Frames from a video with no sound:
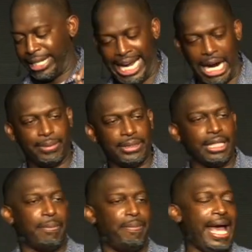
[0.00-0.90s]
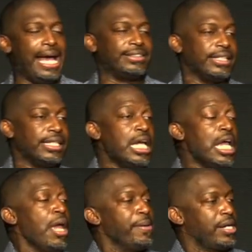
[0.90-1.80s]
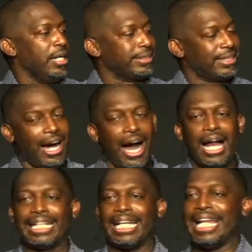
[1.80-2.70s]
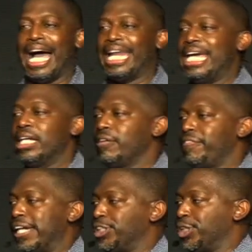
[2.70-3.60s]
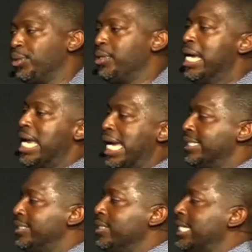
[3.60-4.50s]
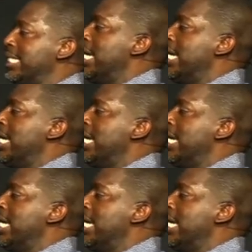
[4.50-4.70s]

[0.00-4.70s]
character capacity because God cannot elevate you until he